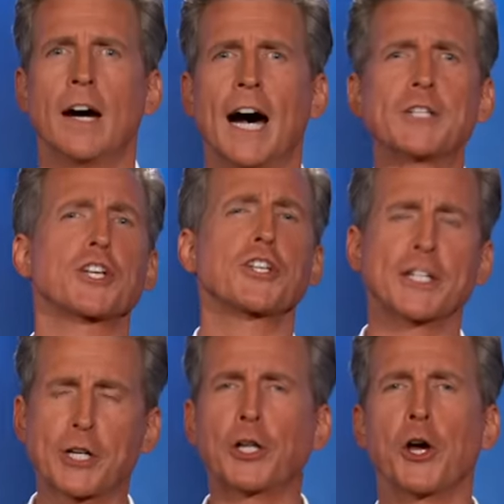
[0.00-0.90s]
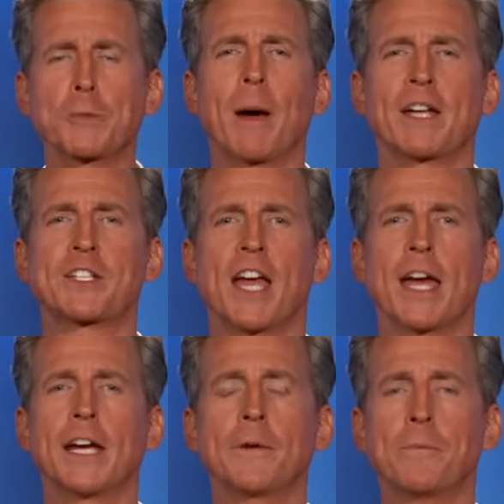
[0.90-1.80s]
I'd just like to close by
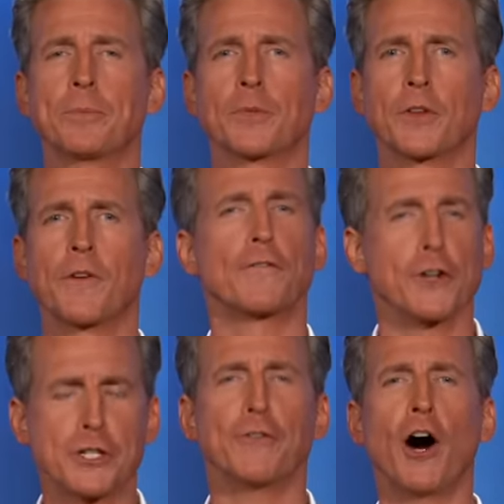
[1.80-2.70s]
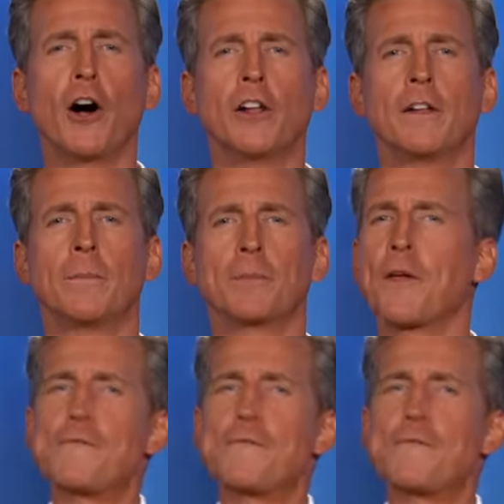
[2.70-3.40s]
saying, first of all,